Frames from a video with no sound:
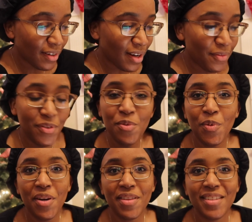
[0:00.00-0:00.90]
a few
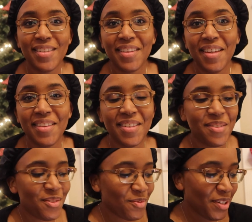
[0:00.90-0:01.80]
more of these. I thought this
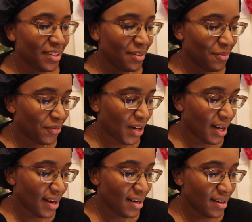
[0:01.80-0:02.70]
was really
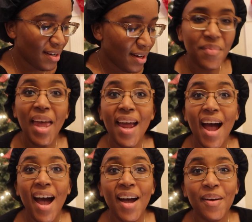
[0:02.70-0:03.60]
fun.
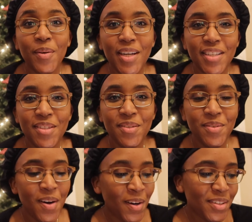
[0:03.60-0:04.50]
I want
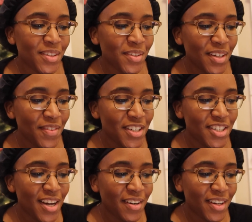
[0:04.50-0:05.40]
to also give a
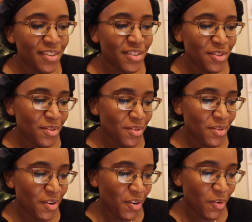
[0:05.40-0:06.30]
shout out
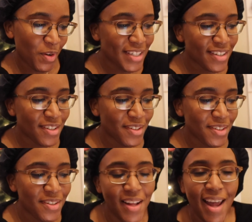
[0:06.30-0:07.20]
to
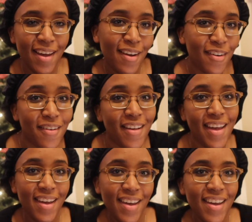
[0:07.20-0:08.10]
Crystal. Hey girl,
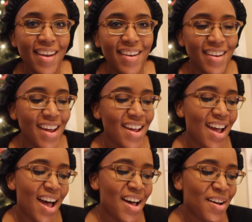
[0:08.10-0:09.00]
hey.
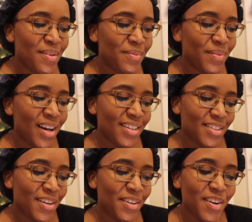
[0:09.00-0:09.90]
Um, I
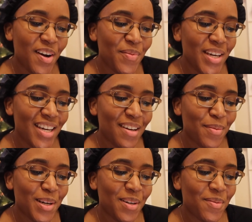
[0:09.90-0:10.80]
saw your comment
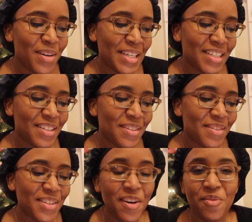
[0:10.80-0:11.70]
about wanting to
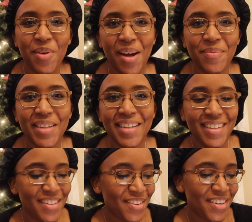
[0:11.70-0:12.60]
start
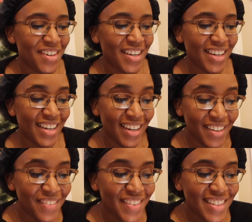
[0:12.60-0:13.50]
wrapping your
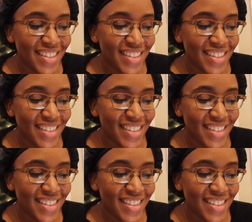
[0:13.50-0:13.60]
gifts.